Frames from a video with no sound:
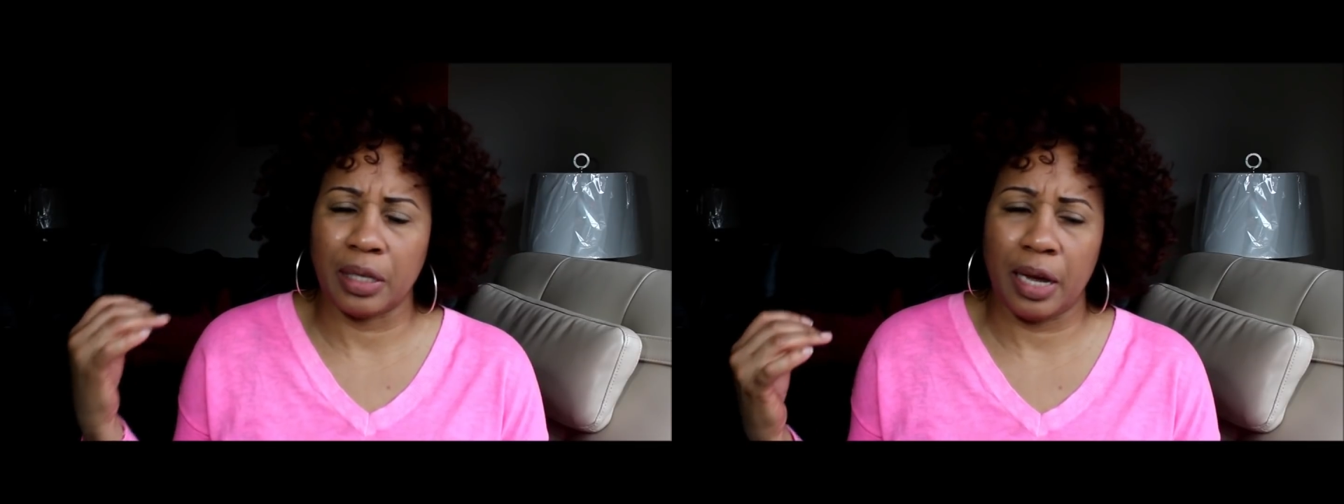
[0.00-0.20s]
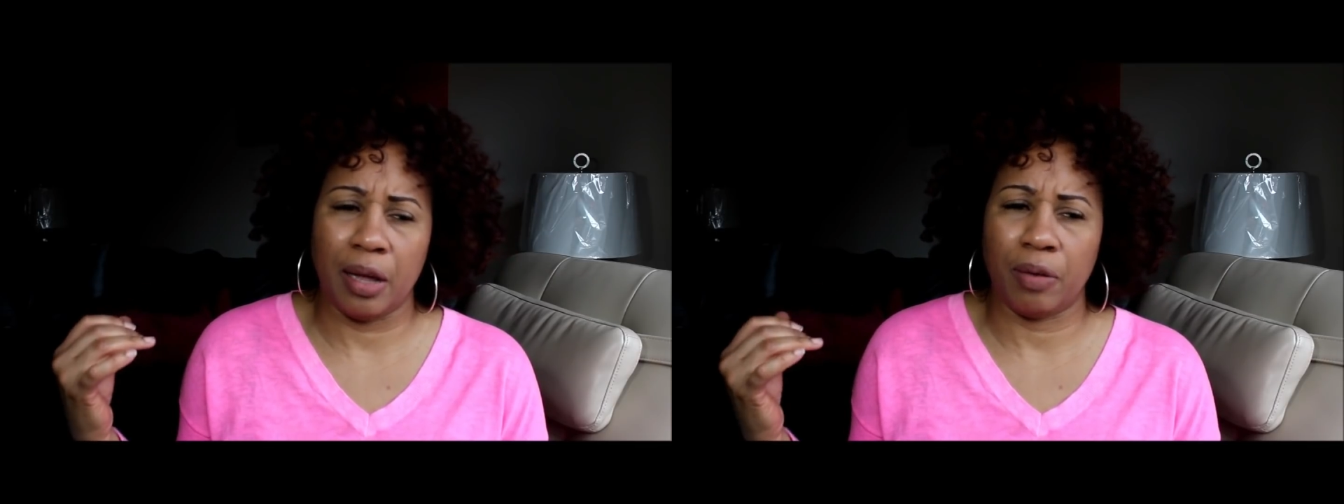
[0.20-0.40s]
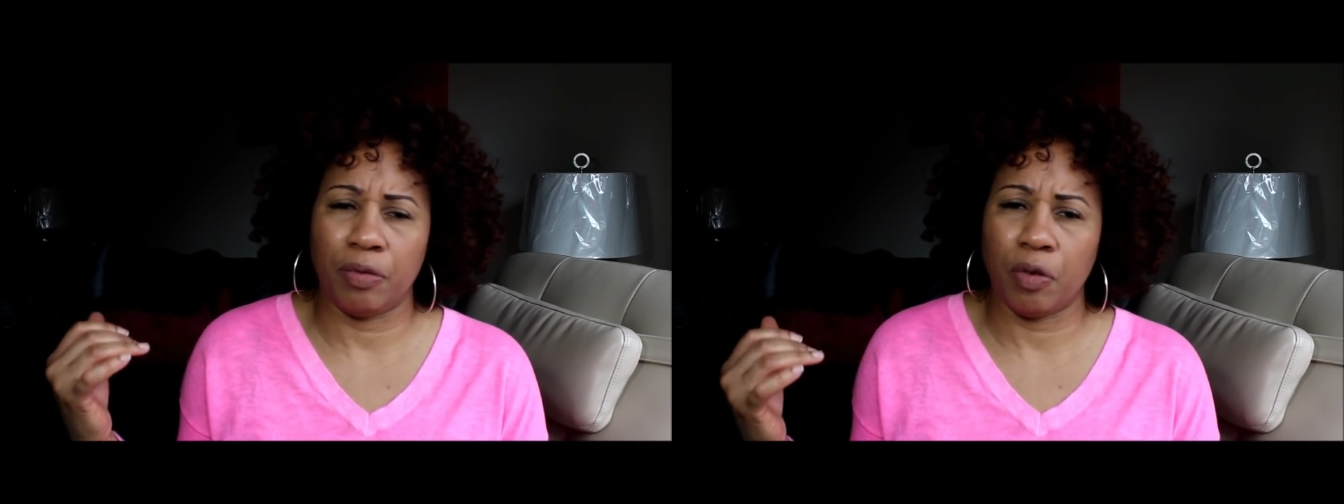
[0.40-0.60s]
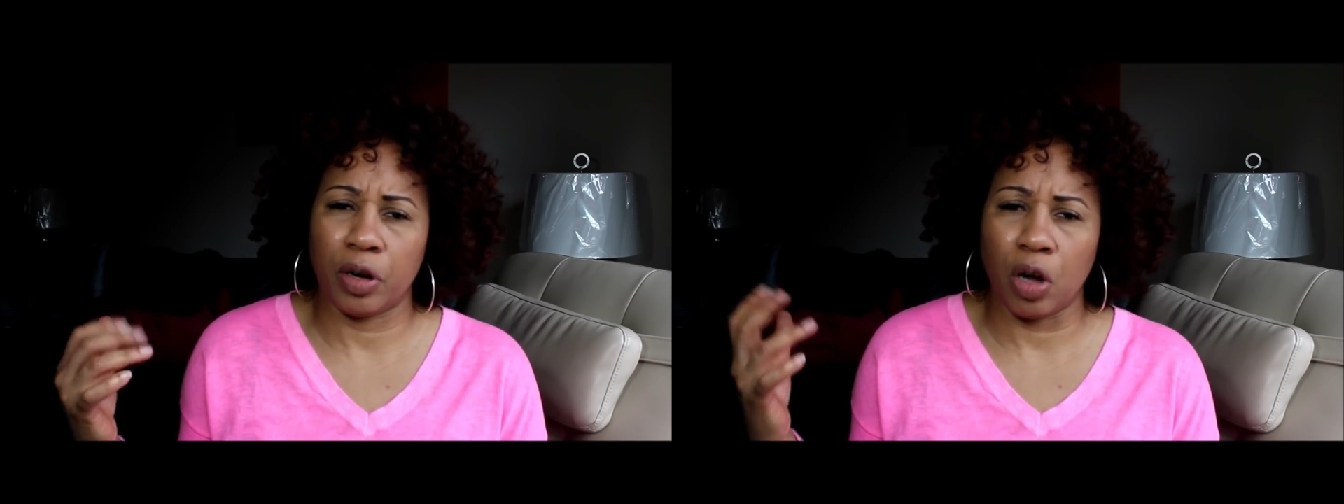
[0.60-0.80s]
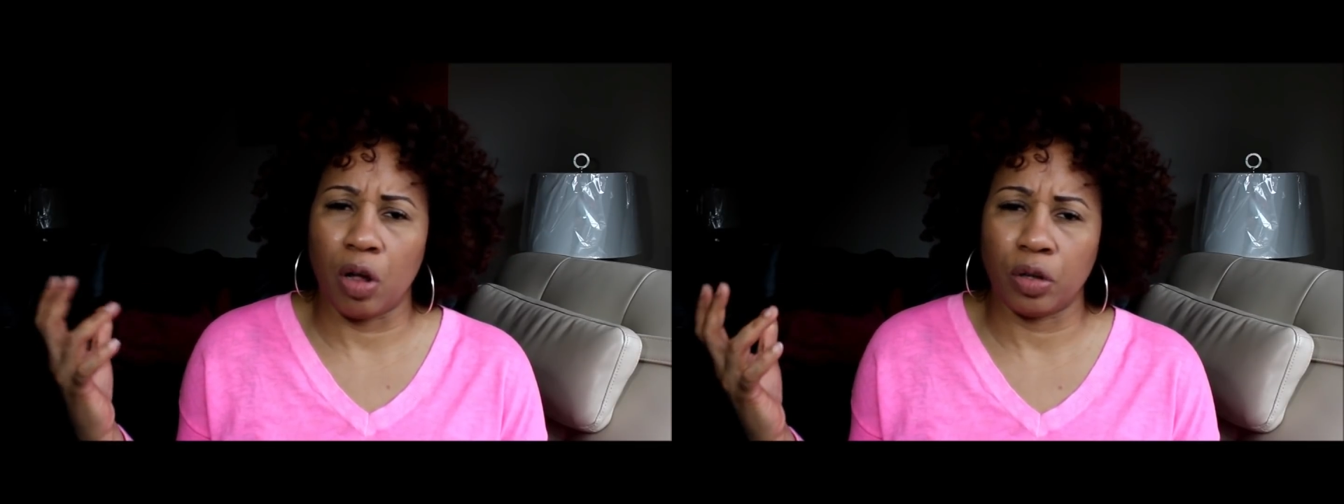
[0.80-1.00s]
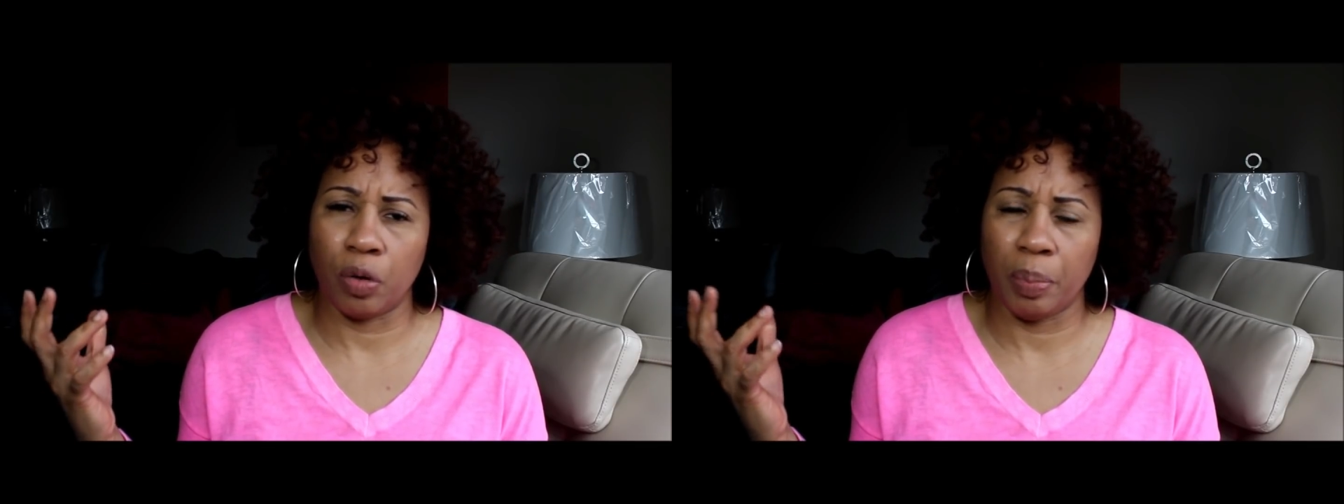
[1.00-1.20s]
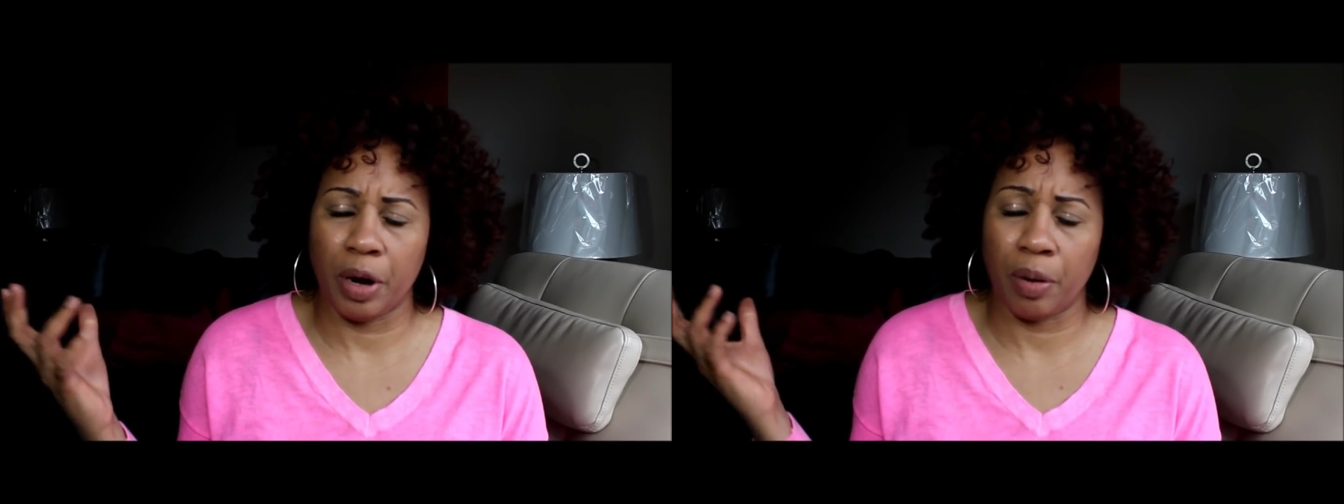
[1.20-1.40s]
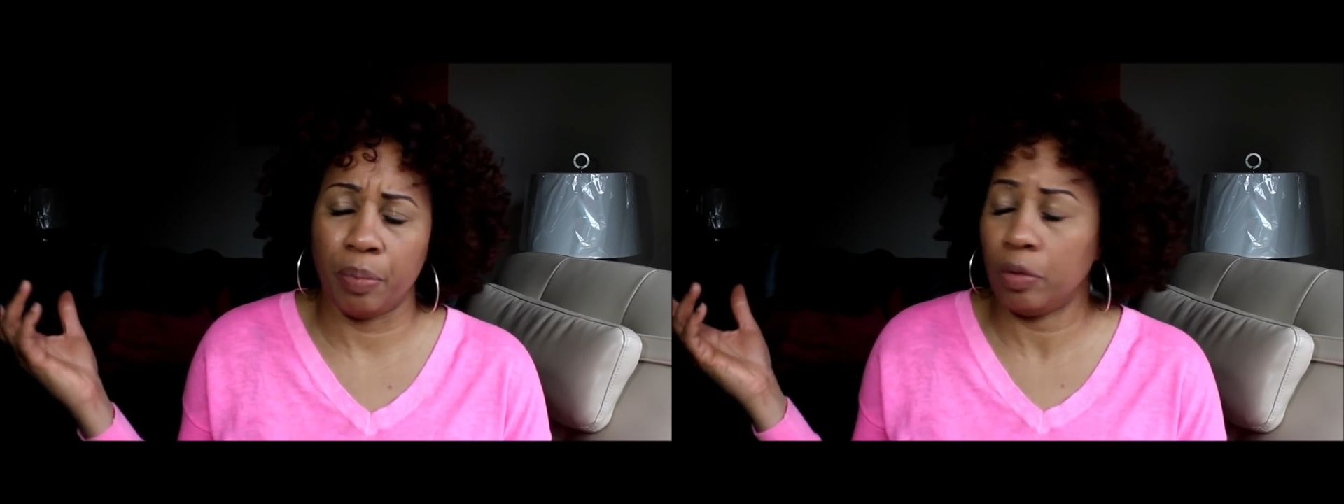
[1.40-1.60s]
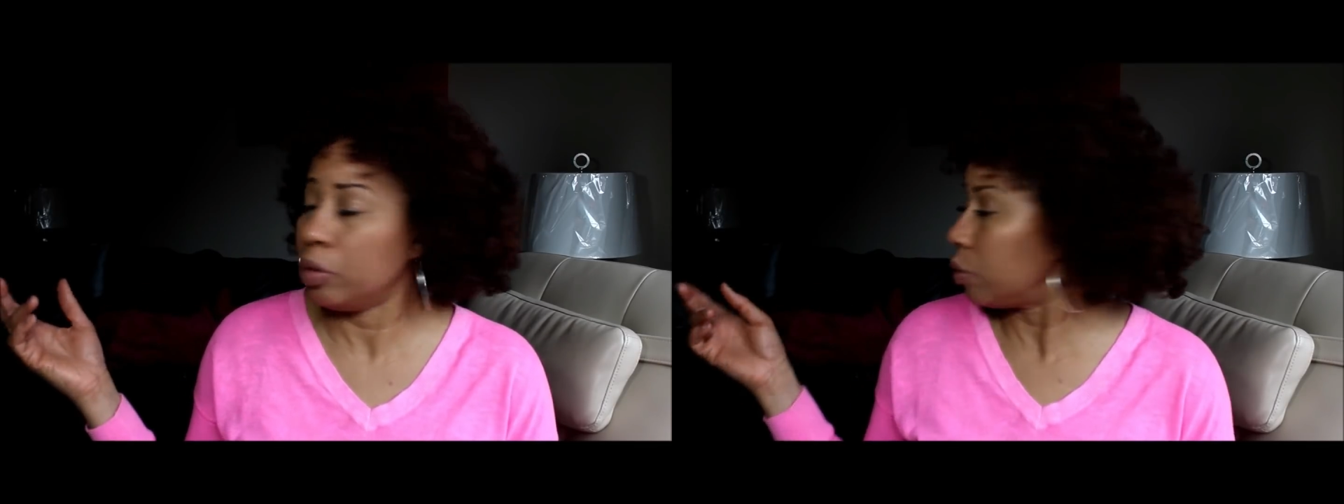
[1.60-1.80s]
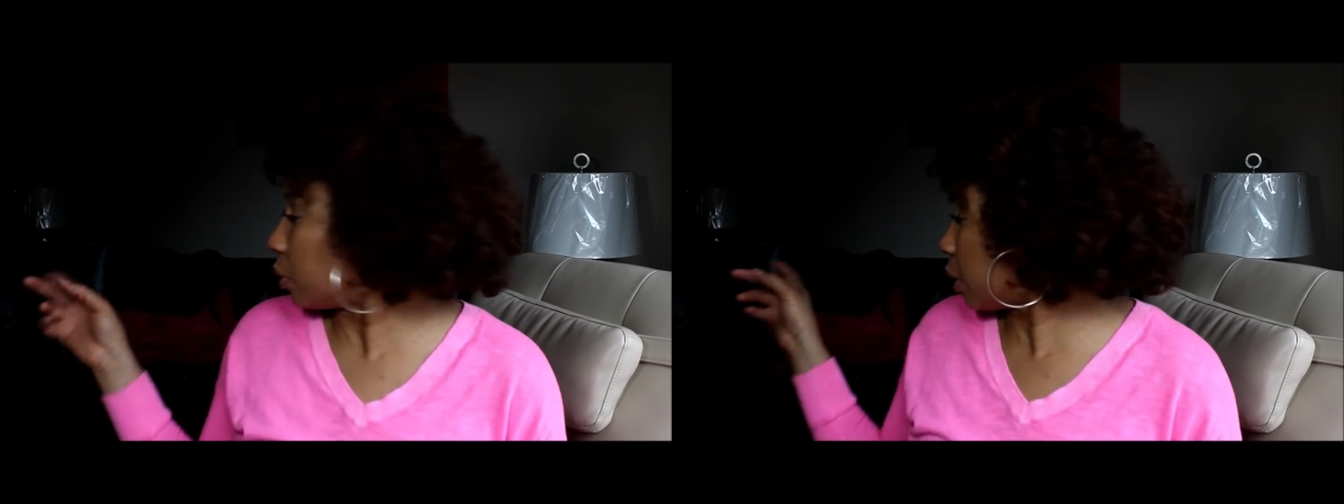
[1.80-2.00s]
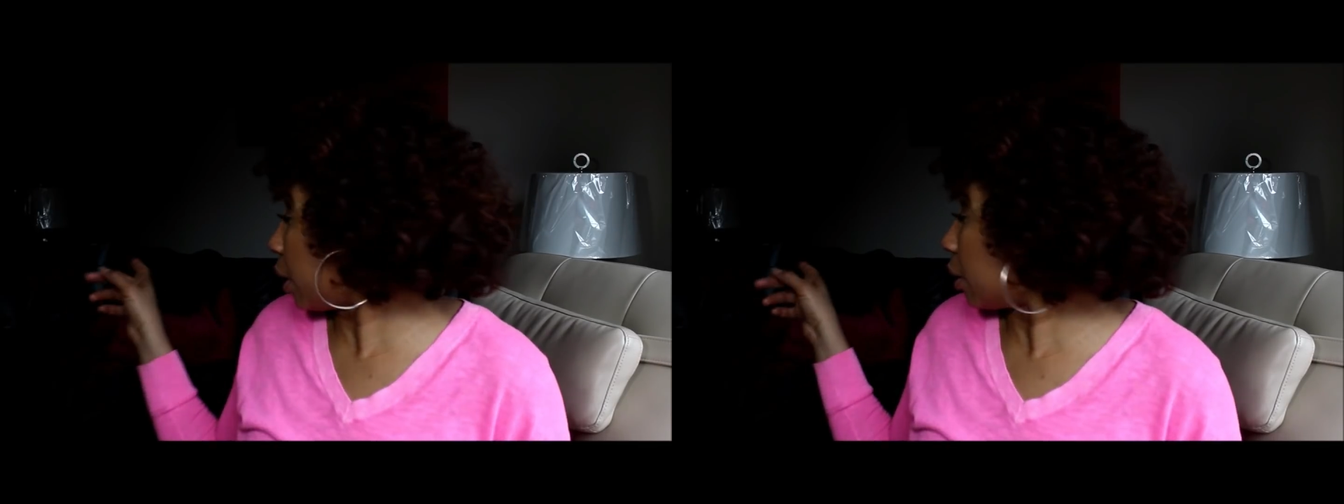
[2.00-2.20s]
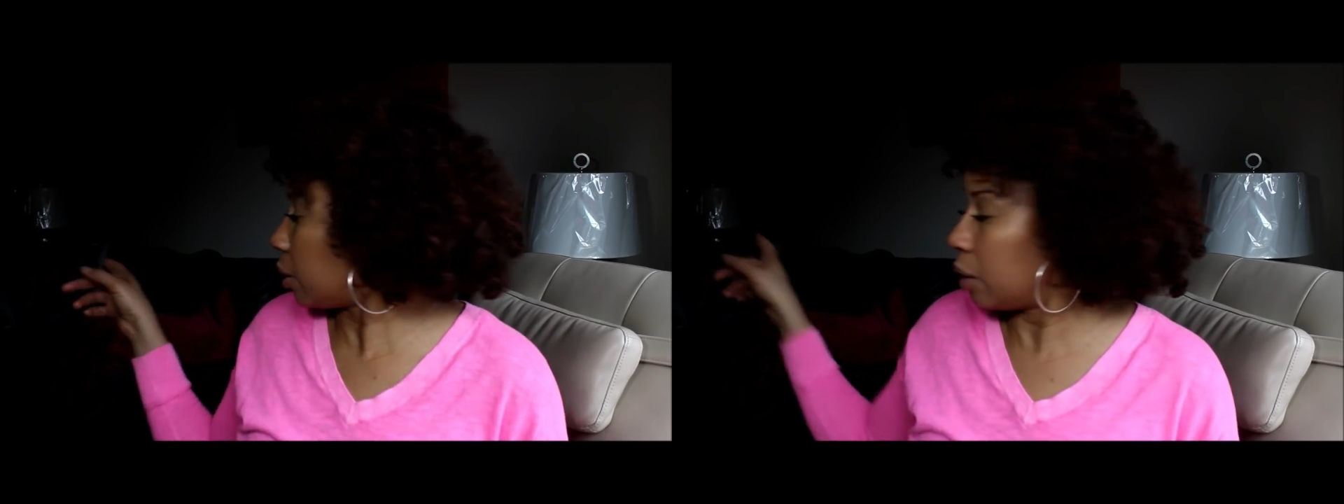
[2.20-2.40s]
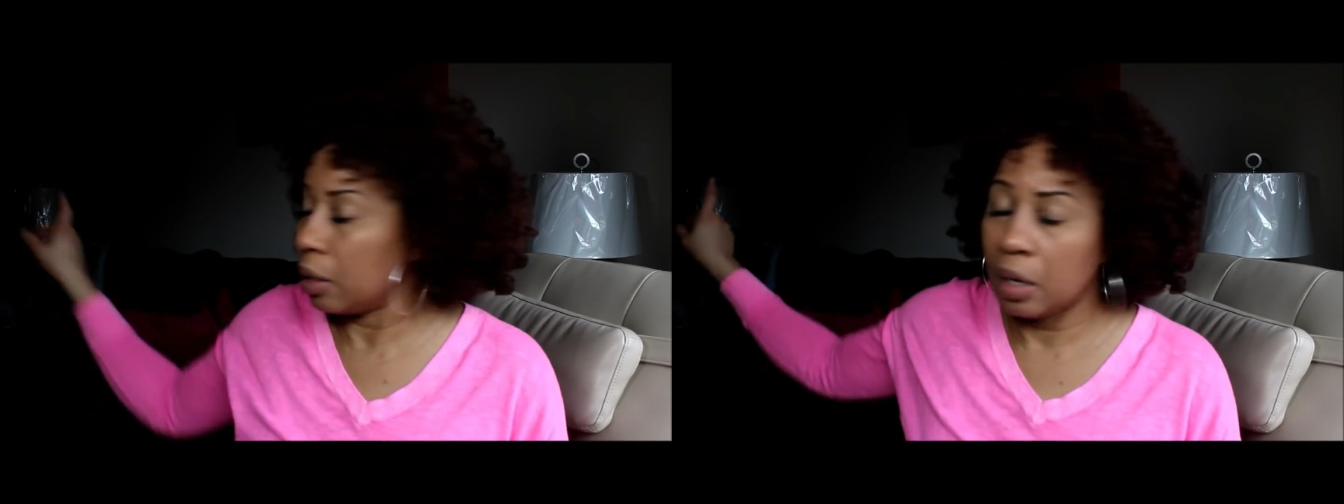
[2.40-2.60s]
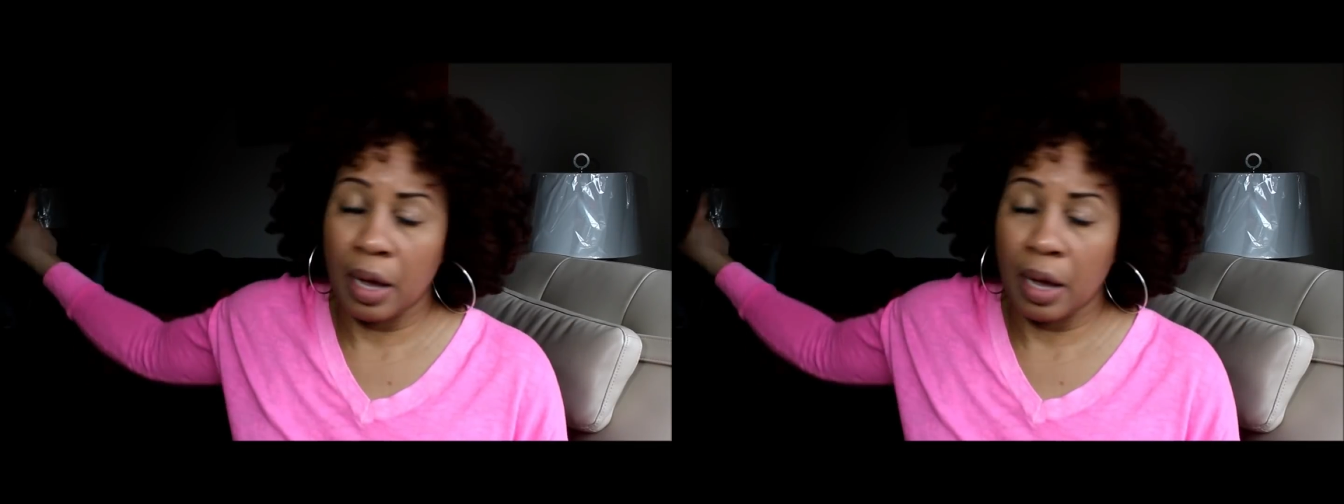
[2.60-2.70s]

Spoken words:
a sale for an all-low pair of boots, which I